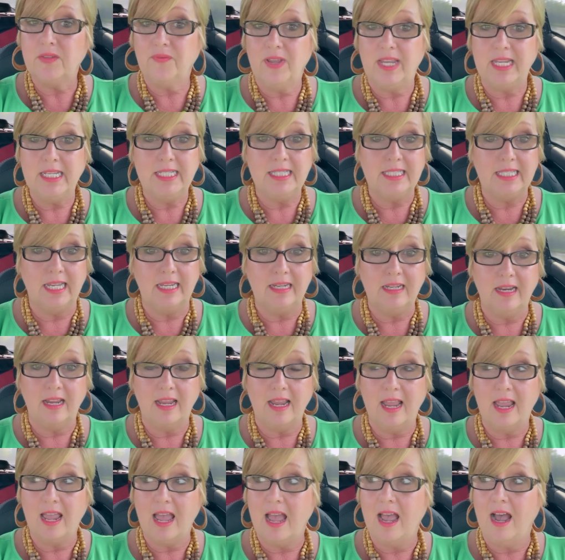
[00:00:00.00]
face it,
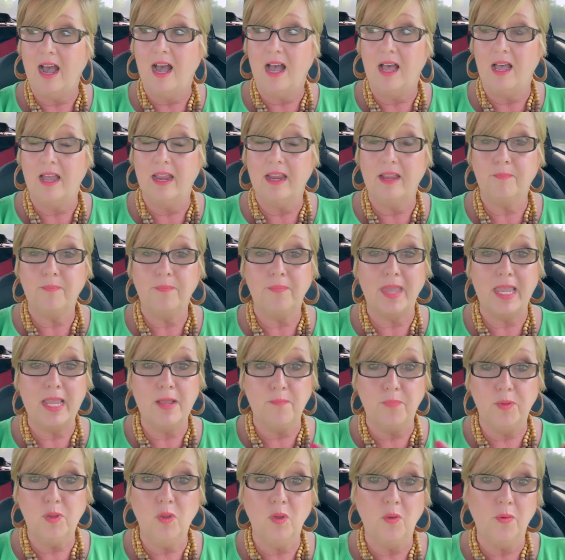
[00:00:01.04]

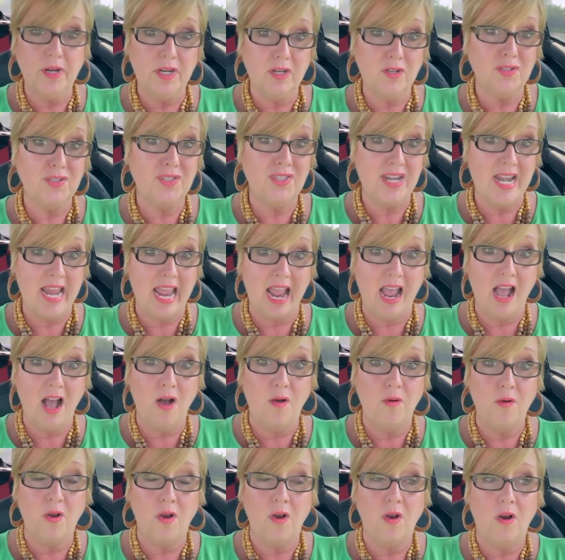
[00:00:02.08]
employers
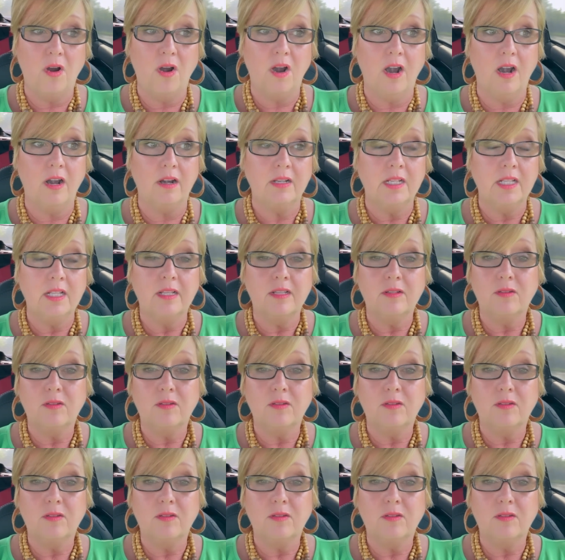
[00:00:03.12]
now are...